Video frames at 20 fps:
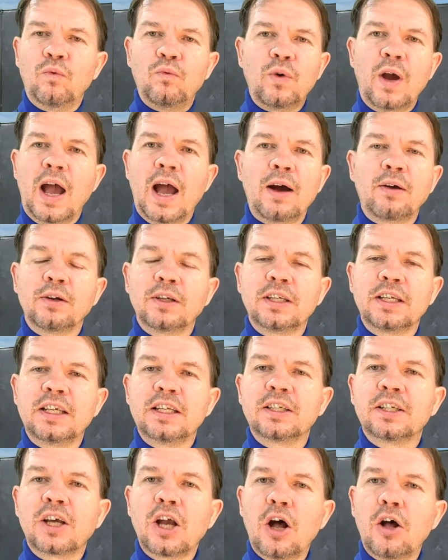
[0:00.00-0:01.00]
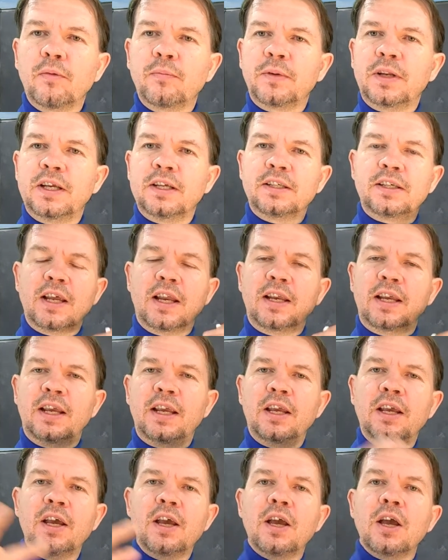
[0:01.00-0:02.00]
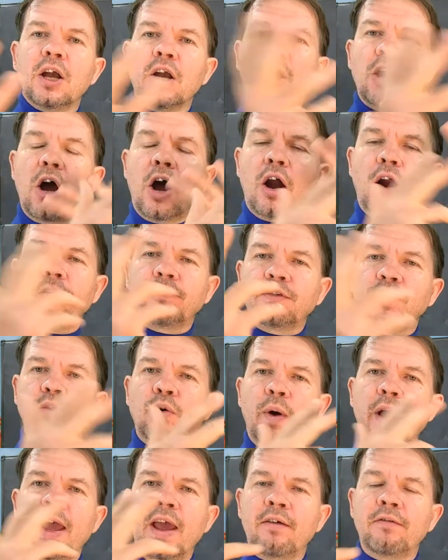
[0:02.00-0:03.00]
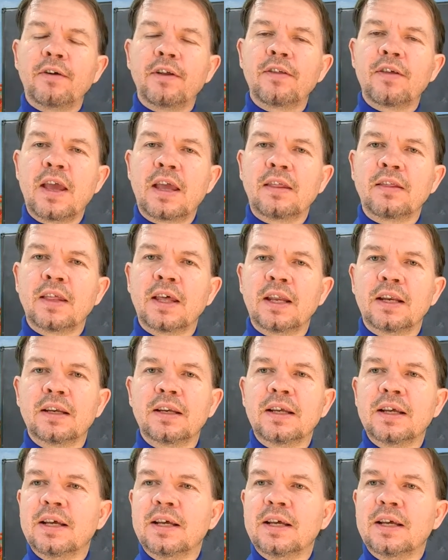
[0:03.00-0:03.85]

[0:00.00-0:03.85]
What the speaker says: how does he sculpt, he said he carves away everything that